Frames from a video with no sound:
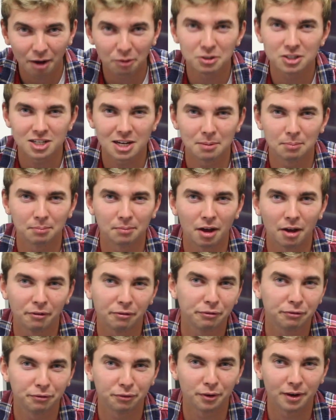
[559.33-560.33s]
I would say I'm
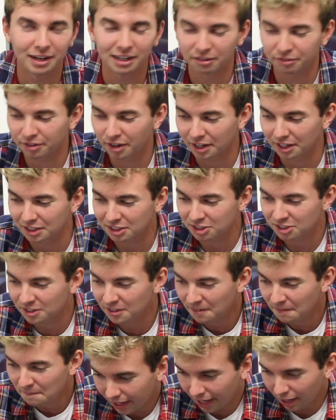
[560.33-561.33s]
afraid of heights.